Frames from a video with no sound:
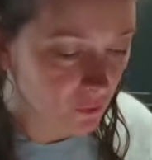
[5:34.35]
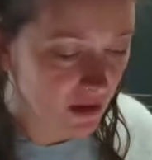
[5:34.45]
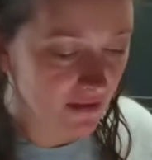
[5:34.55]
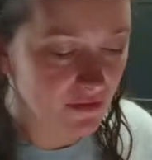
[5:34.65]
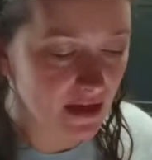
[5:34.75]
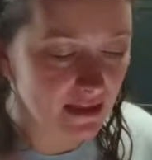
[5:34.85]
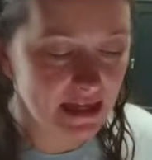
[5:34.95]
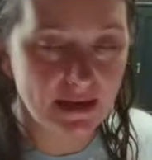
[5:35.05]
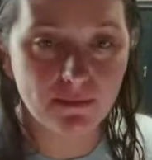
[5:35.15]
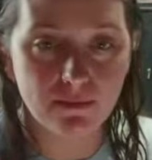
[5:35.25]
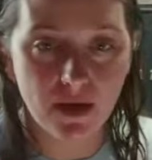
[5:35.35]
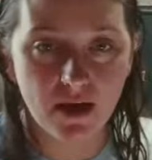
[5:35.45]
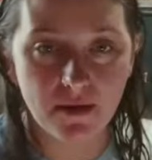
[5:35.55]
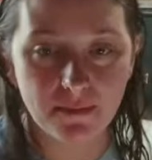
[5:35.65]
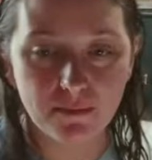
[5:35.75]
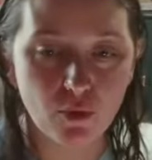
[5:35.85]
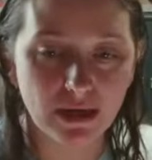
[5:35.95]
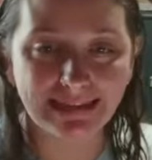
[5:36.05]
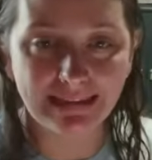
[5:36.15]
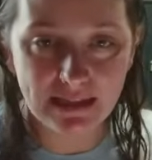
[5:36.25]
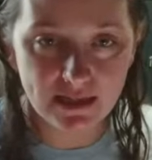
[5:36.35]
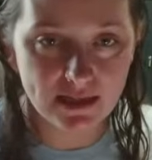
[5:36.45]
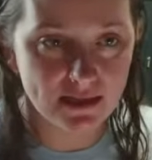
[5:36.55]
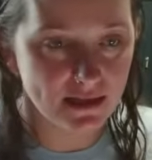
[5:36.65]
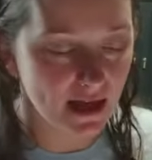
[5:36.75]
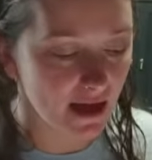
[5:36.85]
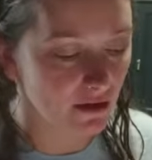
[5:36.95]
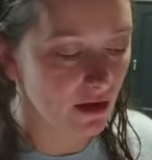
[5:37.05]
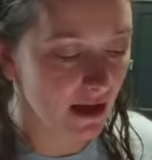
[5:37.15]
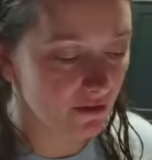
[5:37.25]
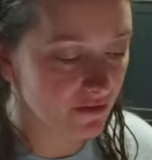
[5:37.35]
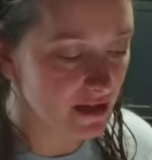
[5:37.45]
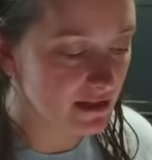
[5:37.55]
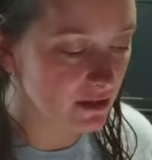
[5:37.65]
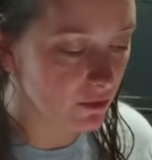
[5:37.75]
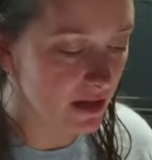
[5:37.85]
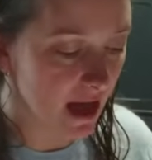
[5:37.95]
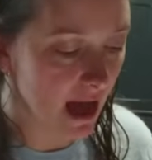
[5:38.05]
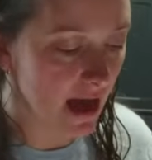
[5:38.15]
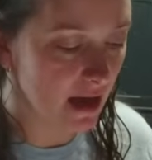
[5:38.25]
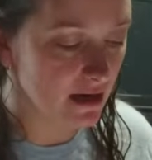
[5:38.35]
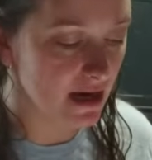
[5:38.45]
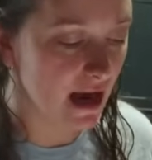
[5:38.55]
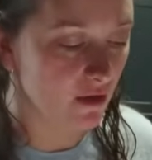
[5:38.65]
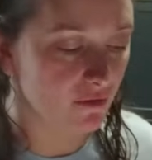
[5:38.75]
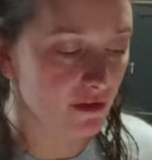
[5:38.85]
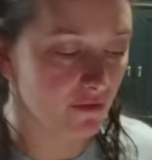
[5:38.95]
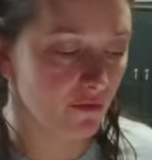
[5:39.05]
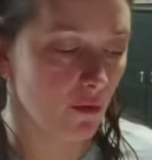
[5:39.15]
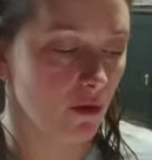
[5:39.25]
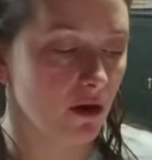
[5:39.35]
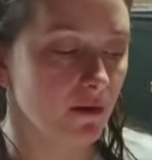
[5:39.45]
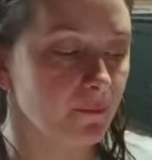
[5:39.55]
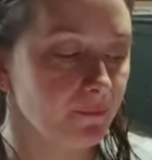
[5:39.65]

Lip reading: We have like the more elite style outfits. We had an outfit for